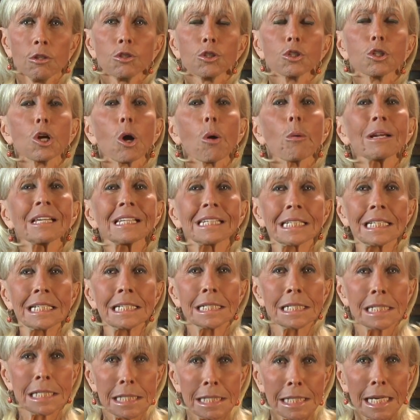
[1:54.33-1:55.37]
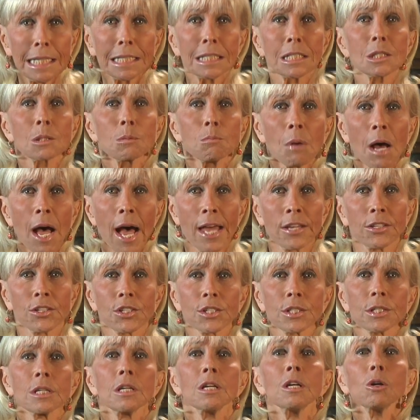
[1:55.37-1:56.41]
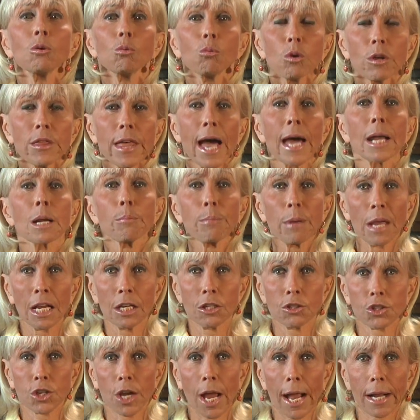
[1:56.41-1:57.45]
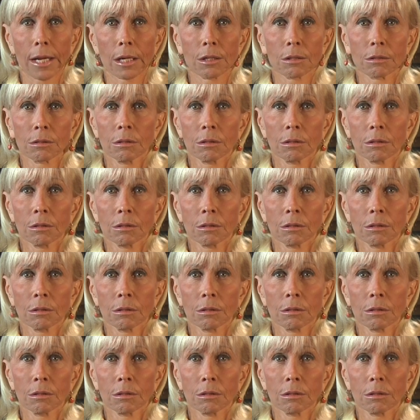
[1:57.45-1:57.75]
to go at least 6 months without a paycheck,